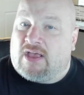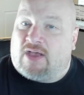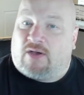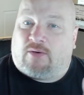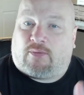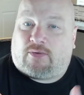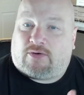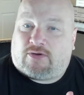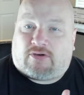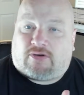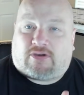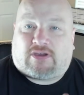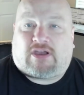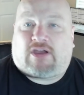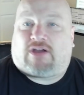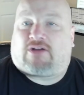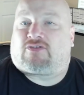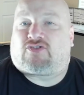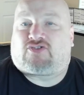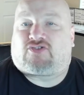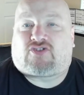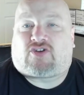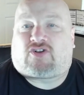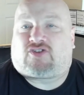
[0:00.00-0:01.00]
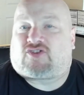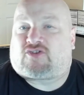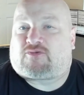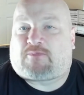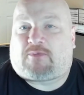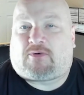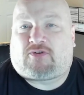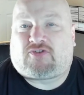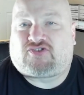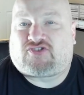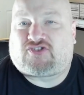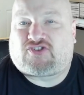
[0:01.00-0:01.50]
well, your characters aren't
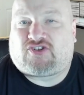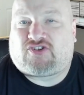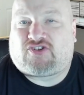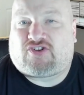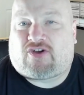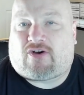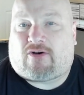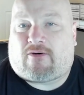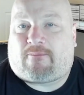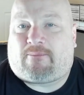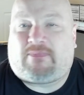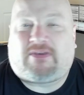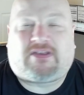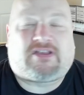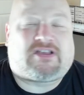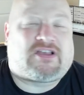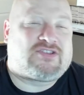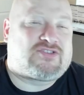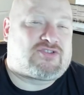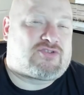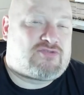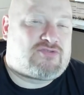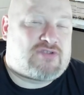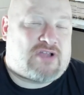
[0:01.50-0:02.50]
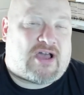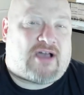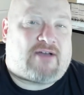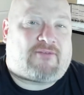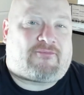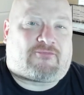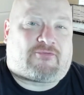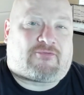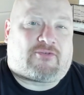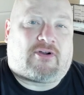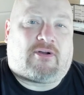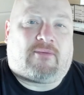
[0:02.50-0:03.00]
supposed to know because they're
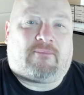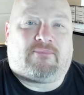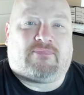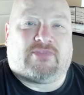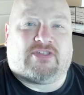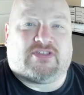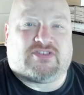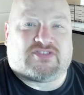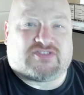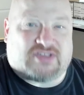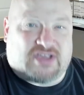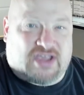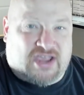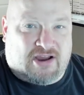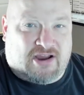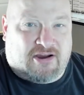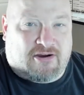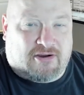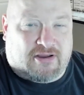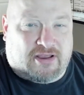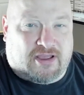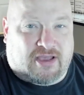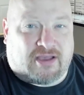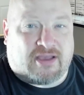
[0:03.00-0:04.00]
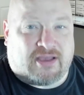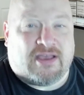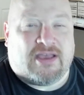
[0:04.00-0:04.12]
not from this area,